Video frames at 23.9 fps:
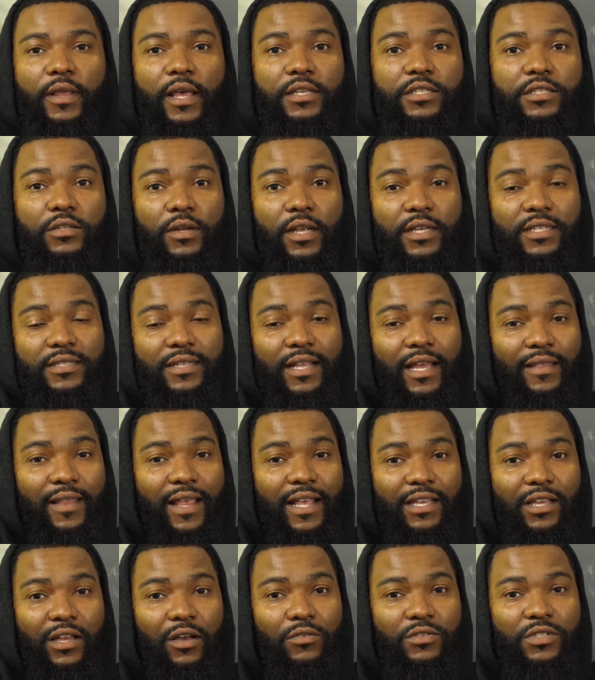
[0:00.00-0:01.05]

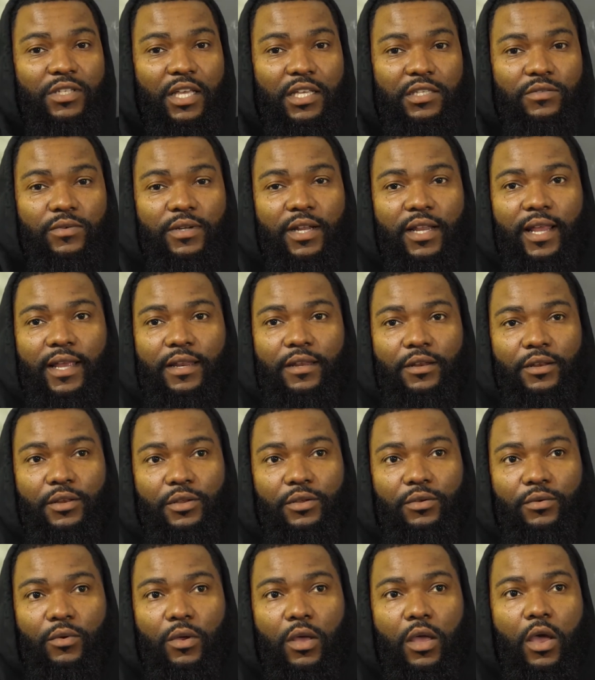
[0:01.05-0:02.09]
That goes against what I like to
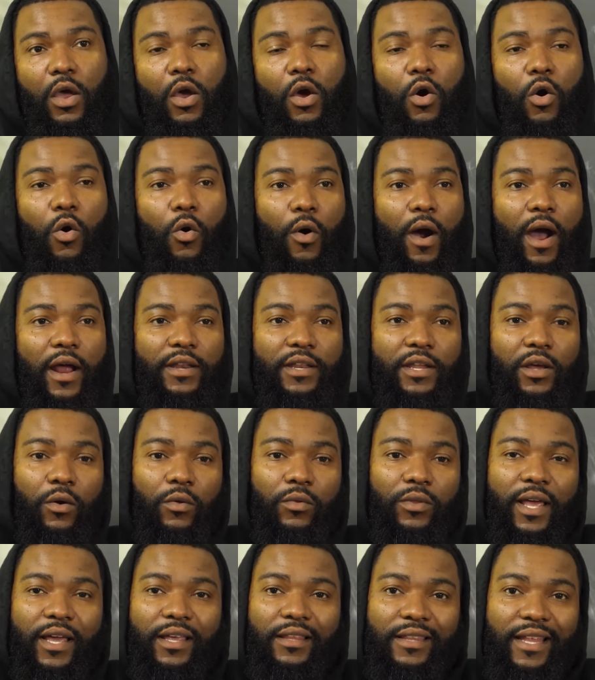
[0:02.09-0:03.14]
do. Or I
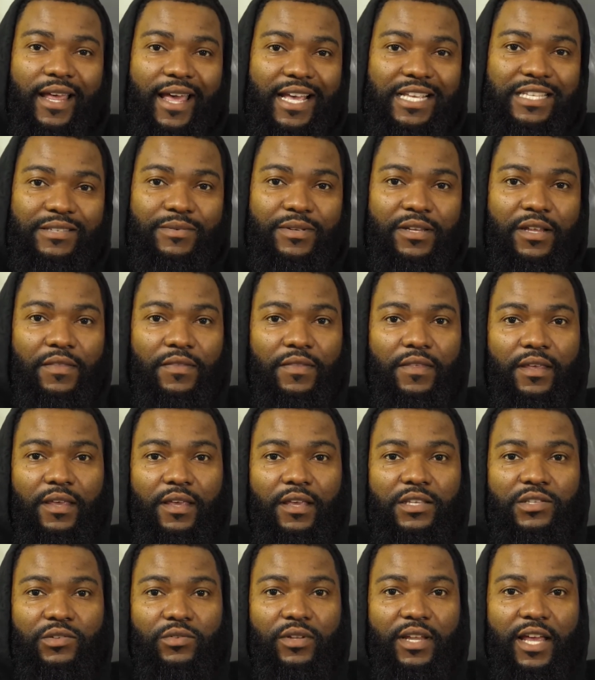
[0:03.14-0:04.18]
don't like last minute
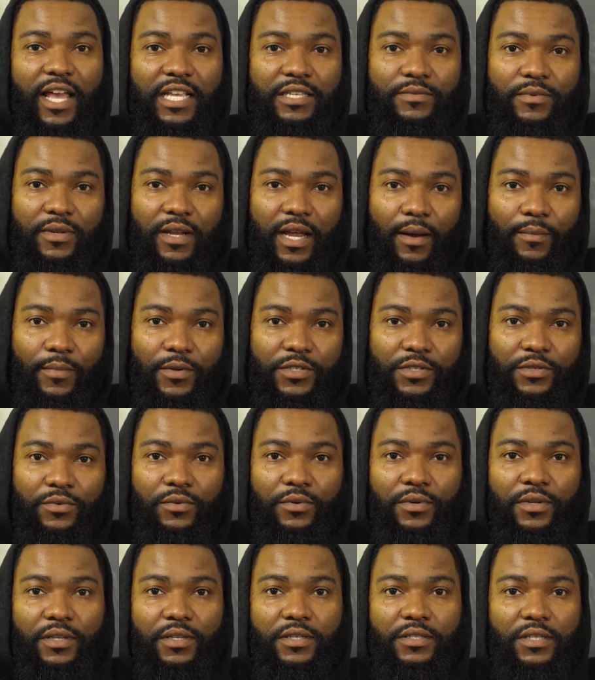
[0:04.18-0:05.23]
things or last minute
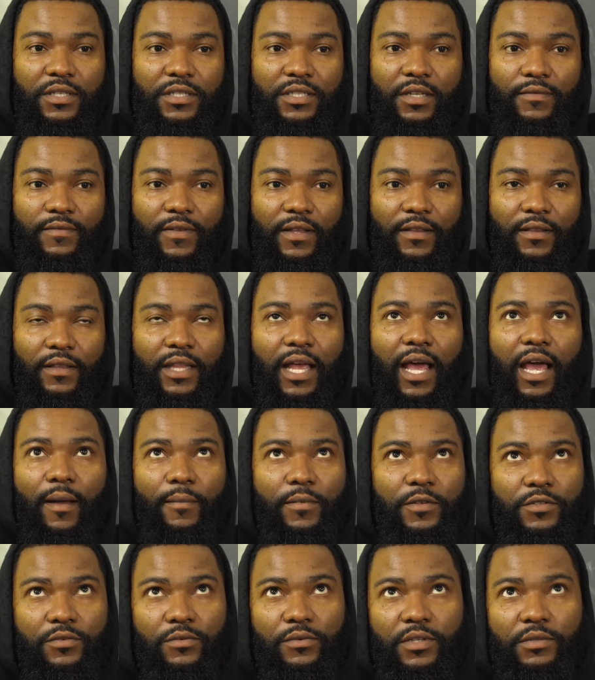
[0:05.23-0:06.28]
opportunities and stuff, like not
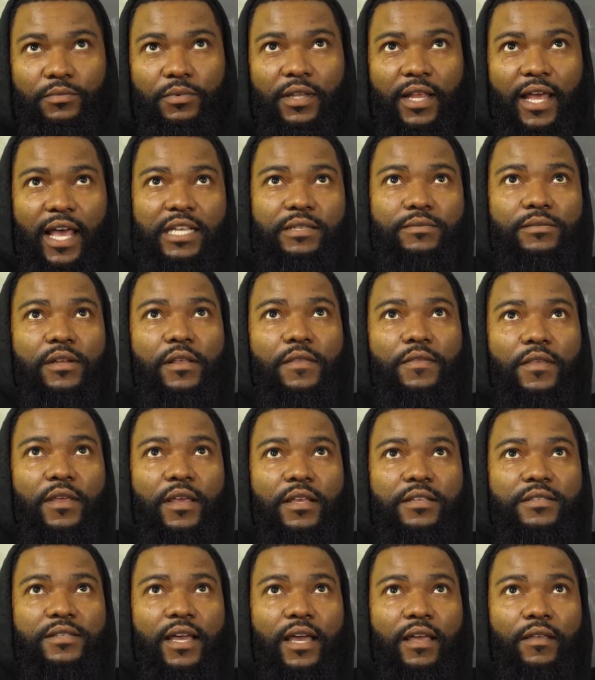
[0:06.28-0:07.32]
opportunities, but last minute
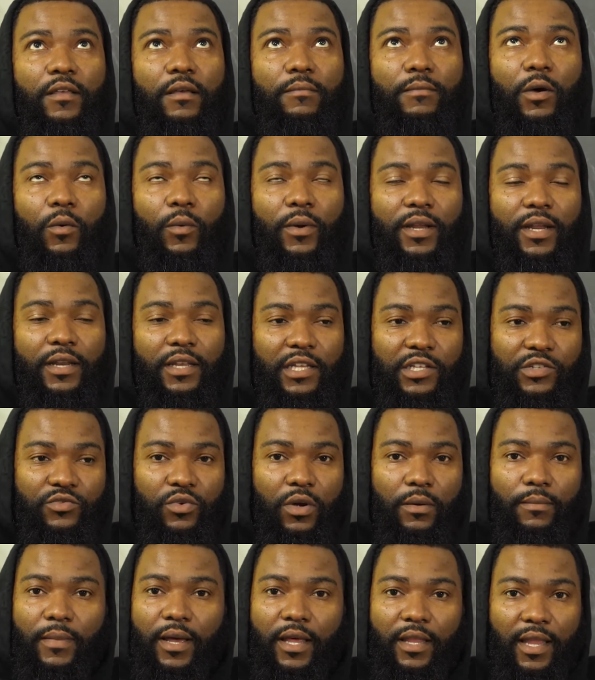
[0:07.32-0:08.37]
things that come my way that
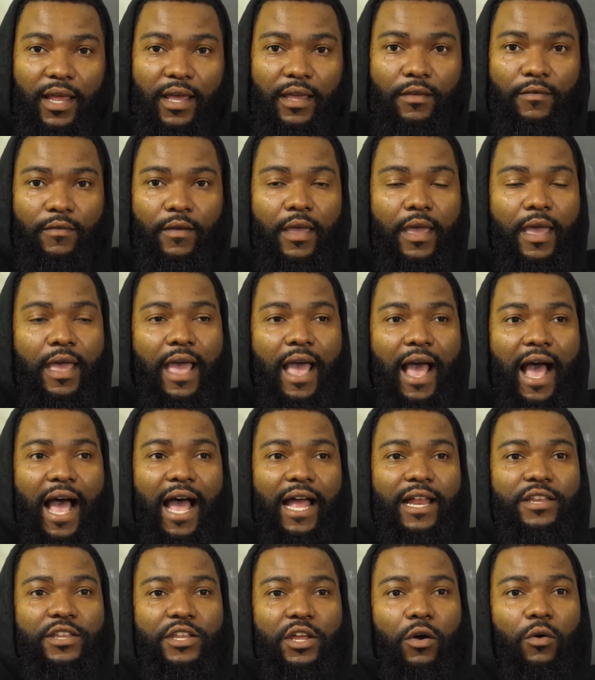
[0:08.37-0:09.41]
disrupt my life.
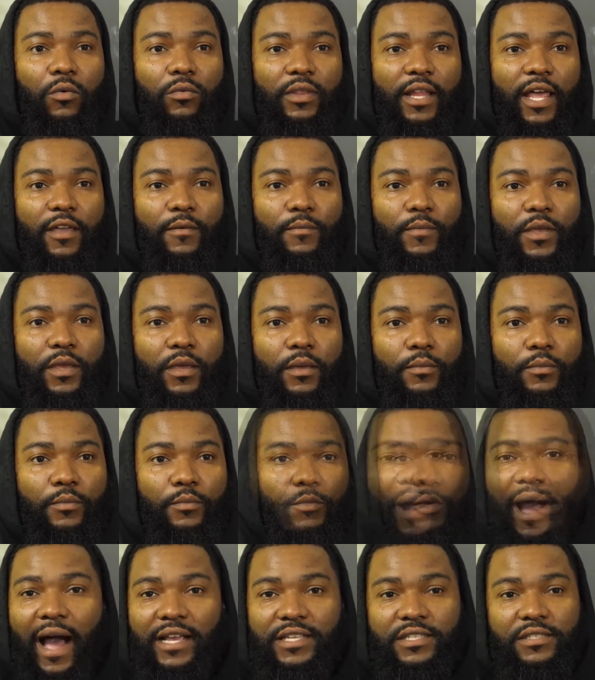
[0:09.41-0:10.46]
I don't like being
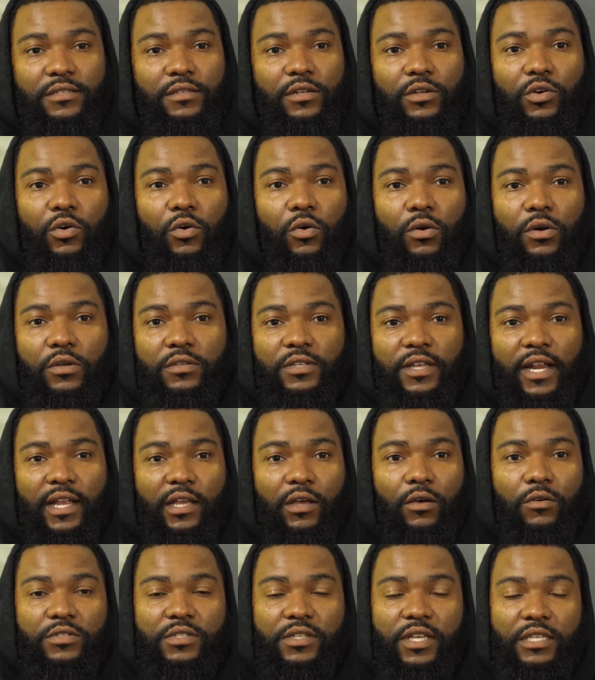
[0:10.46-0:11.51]
boxed in a corner. So that
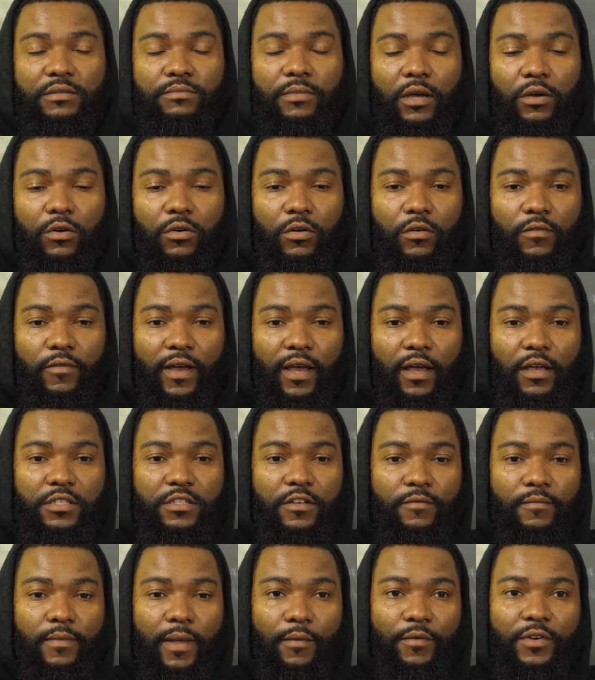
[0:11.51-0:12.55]
goes against my core values
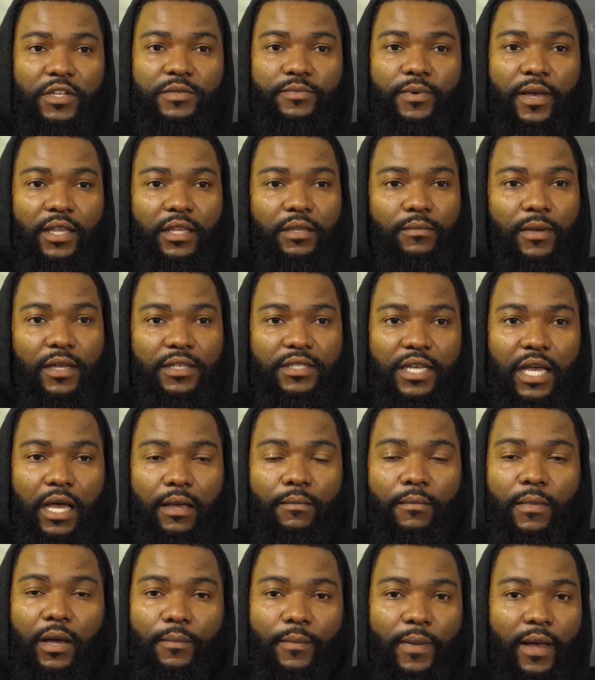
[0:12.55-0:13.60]
of my respect and my
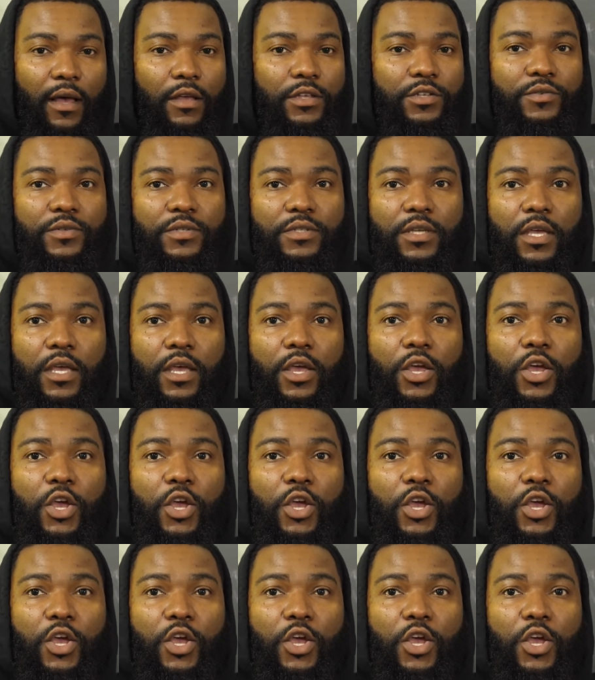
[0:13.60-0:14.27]
time, my boundaries.